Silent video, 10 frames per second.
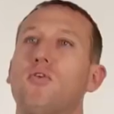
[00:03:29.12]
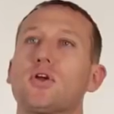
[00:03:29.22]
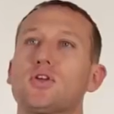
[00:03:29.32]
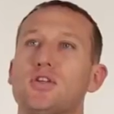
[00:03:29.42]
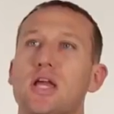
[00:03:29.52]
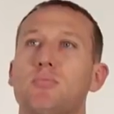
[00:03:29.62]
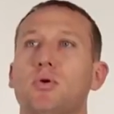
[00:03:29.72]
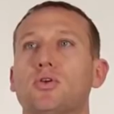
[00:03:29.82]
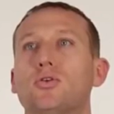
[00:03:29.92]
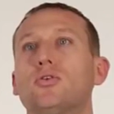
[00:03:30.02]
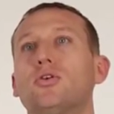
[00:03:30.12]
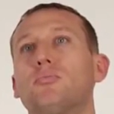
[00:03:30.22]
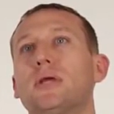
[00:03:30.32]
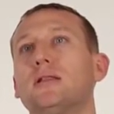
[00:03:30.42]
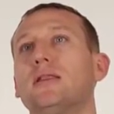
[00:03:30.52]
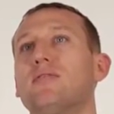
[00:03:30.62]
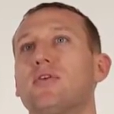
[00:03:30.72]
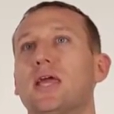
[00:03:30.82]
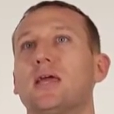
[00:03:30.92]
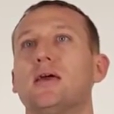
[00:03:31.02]
For example, you could be
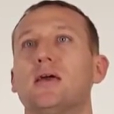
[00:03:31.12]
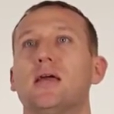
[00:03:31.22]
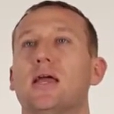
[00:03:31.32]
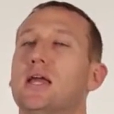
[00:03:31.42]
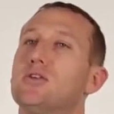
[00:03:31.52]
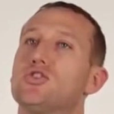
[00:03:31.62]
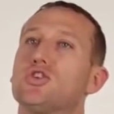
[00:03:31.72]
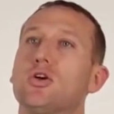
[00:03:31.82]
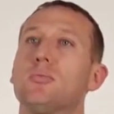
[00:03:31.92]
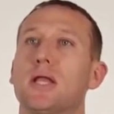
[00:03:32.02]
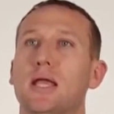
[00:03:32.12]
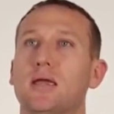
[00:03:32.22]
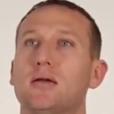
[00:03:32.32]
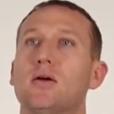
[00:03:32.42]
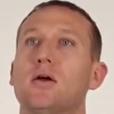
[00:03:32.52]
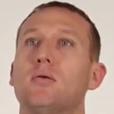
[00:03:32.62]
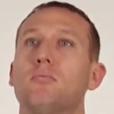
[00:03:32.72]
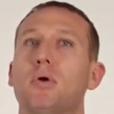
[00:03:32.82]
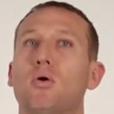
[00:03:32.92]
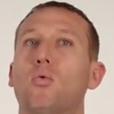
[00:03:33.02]
living in Germany
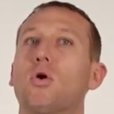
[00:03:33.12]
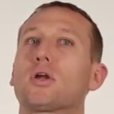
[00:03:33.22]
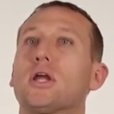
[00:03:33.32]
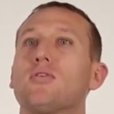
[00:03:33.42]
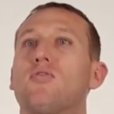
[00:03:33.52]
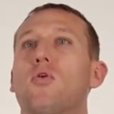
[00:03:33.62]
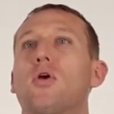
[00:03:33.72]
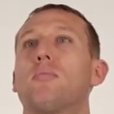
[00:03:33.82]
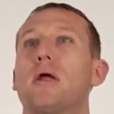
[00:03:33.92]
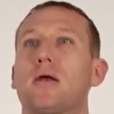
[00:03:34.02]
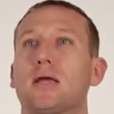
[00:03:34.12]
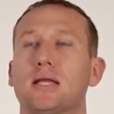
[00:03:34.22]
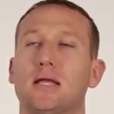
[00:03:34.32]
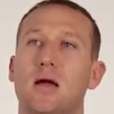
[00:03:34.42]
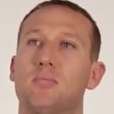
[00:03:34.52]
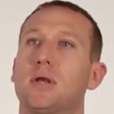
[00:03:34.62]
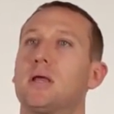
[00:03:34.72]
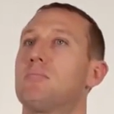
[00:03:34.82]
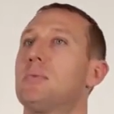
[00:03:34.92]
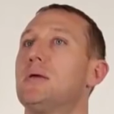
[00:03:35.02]
but working for an American
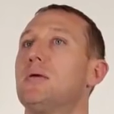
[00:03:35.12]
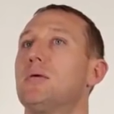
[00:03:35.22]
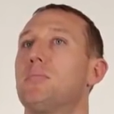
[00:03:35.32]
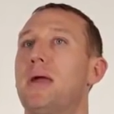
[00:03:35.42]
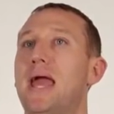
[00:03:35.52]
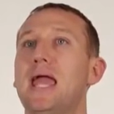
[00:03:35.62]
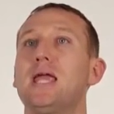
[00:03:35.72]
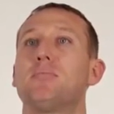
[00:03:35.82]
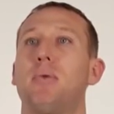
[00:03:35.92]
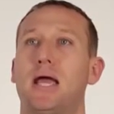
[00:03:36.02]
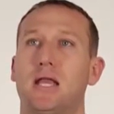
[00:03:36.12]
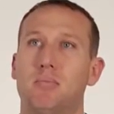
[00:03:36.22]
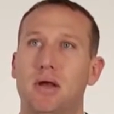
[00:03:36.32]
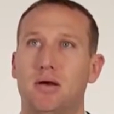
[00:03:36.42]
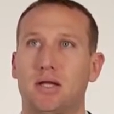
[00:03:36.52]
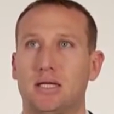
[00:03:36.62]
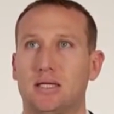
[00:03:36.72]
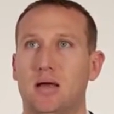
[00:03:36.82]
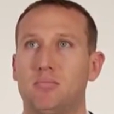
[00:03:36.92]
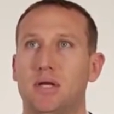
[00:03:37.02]
company and being paid by an
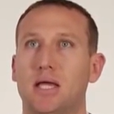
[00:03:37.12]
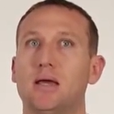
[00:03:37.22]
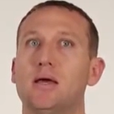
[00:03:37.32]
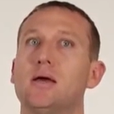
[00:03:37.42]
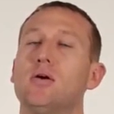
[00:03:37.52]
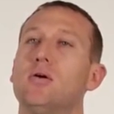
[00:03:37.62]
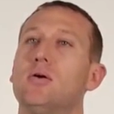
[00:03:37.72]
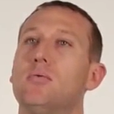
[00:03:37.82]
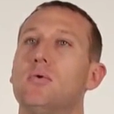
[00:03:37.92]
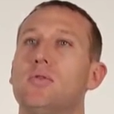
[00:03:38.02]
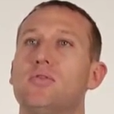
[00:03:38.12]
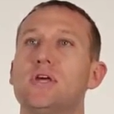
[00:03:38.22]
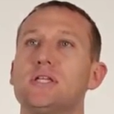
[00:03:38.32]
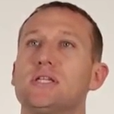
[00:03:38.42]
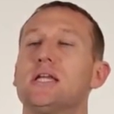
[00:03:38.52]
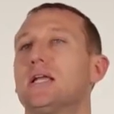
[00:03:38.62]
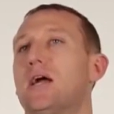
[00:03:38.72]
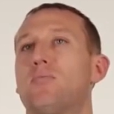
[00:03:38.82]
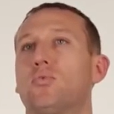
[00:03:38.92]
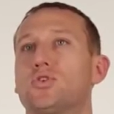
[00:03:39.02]
American company. This
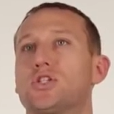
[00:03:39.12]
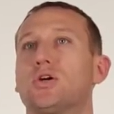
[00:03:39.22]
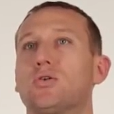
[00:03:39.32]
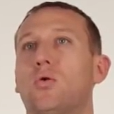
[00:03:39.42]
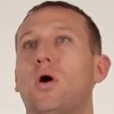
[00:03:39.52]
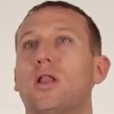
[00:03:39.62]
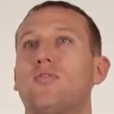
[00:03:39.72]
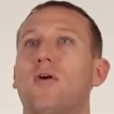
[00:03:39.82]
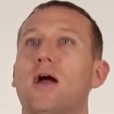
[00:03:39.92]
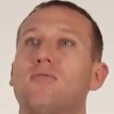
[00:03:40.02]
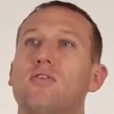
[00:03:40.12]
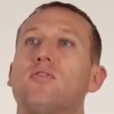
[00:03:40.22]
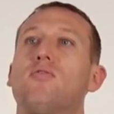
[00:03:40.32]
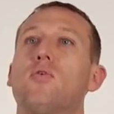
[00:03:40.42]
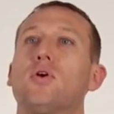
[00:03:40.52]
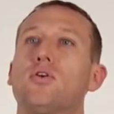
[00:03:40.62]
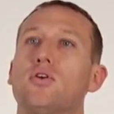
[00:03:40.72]
income would still qualify for the foreign